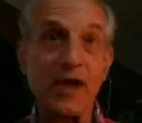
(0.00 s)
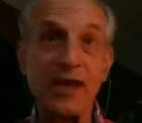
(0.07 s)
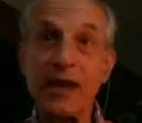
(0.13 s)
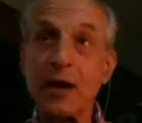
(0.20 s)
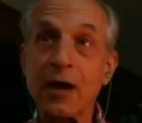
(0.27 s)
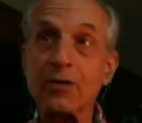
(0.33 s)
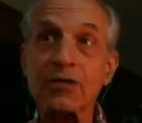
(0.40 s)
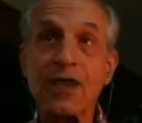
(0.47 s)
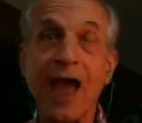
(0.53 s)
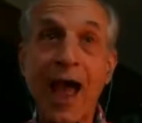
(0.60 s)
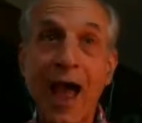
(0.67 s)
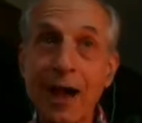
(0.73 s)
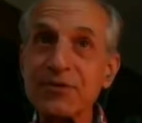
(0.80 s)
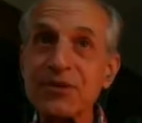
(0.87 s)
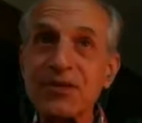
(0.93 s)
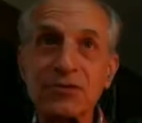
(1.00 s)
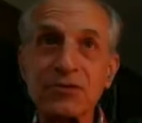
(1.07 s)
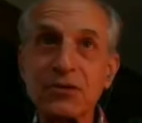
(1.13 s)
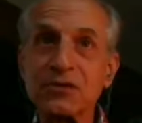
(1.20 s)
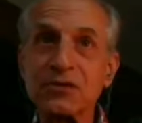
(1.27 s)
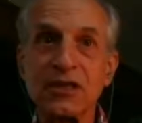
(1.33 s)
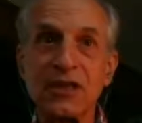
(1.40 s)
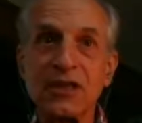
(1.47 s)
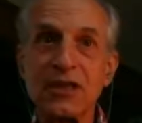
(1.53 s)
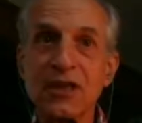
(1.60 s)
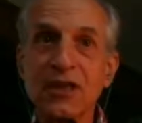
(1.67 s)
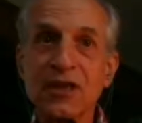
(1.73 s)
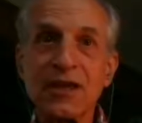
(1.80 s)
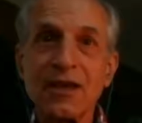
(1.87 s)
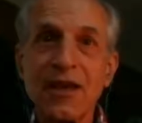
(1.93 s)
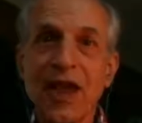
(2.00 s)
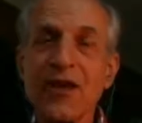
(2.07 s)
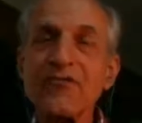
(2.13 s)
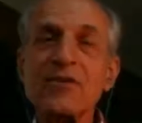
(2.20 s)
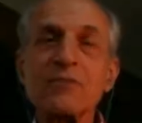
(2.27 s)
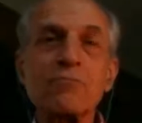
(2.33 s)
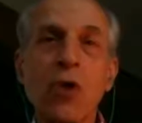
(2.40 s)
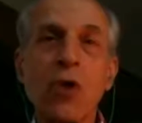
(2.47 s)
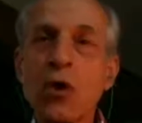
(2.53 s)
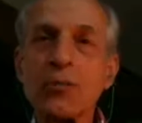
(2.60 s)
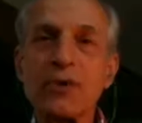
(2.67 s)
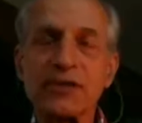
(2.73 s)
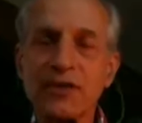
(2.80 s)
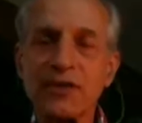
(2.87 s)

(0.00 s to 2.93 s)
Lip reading: And I was absolutely, every moment,